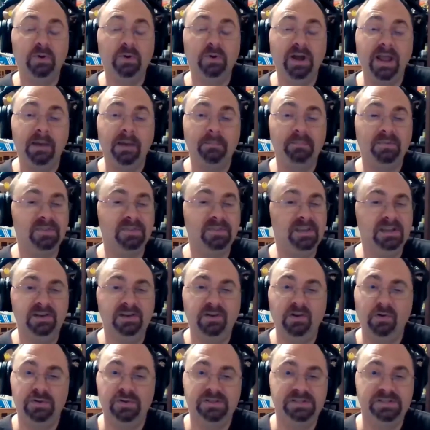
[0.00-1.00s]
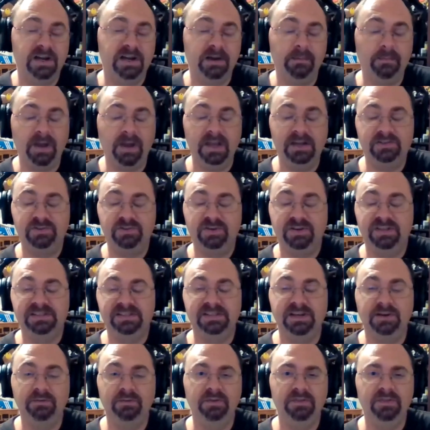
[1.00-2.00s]
with Apathy and know Jedi Mind Tricks
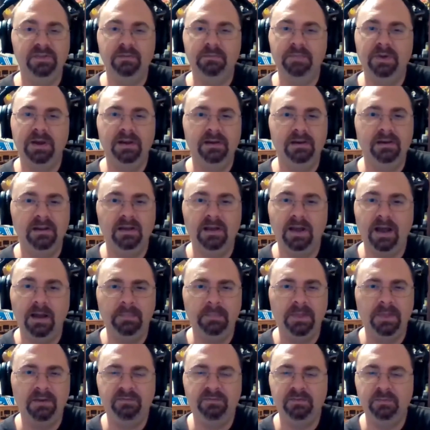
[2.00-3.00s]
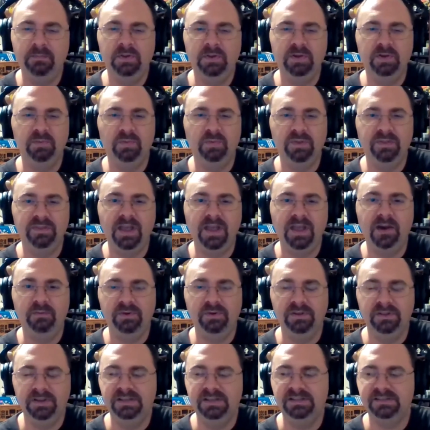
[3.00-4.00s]
and everything, but I'm not familiar with that
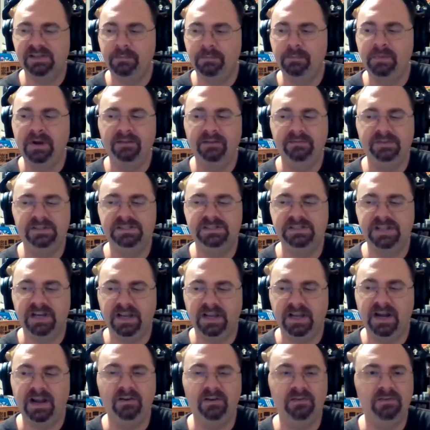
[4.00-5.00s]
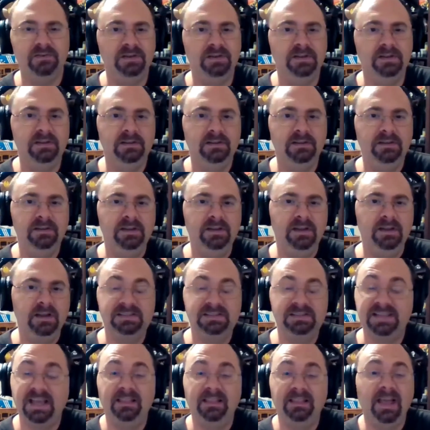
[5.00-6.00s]
release. I'm gonna have to check it out
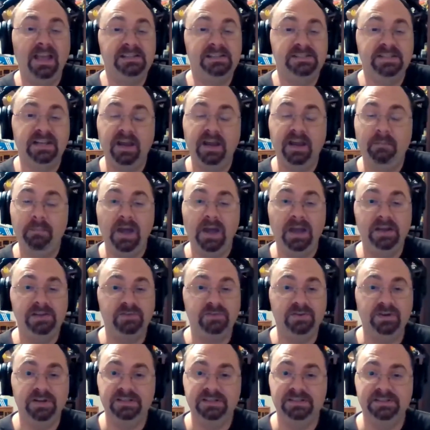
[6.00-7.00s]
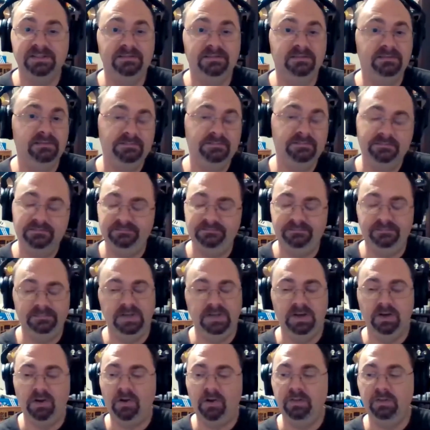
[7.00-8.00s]
because I like Jedi Mind Tricks and
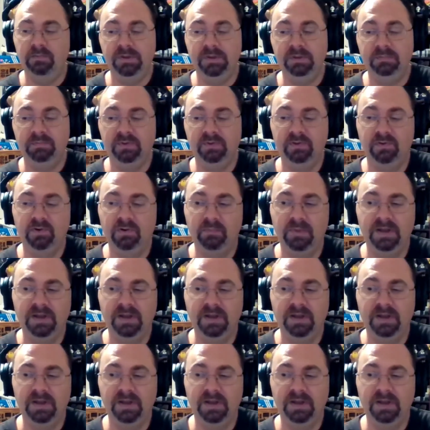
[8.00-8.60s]
all the people you were